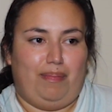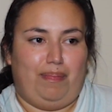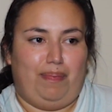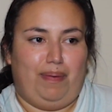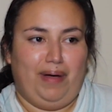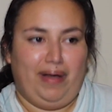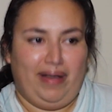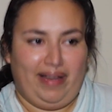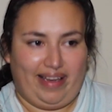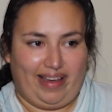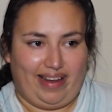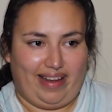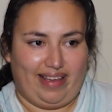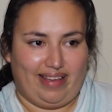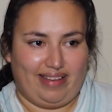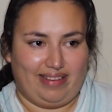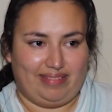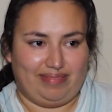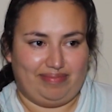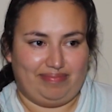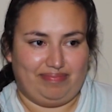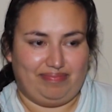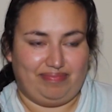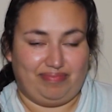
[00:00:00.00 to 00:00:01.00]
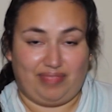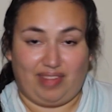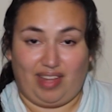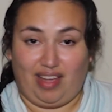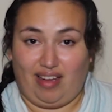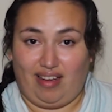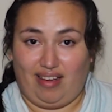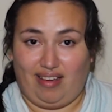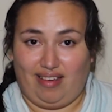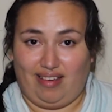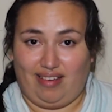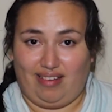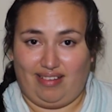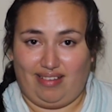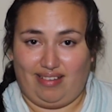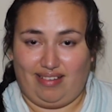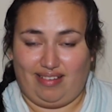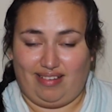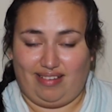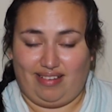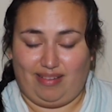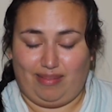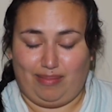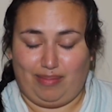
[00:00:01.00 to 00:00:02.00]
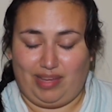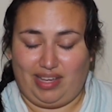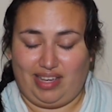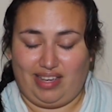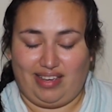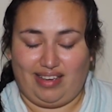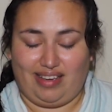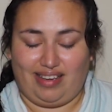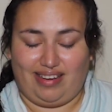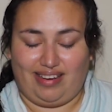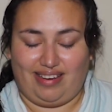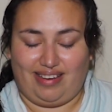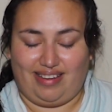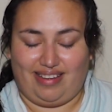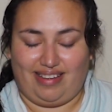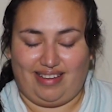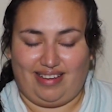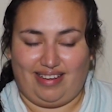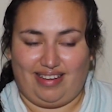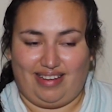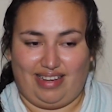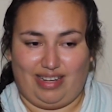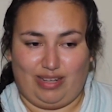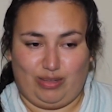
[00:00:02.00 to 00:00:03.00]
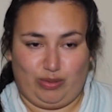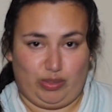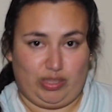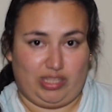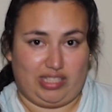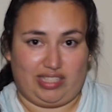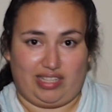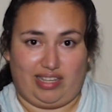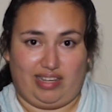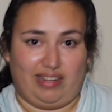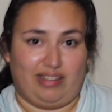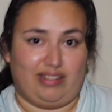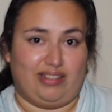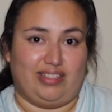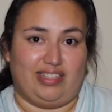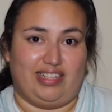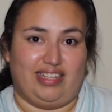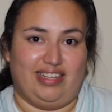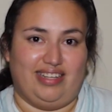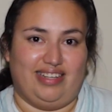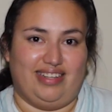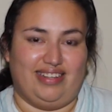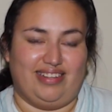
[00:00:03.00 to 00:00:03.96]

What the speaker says: But man, I was scared.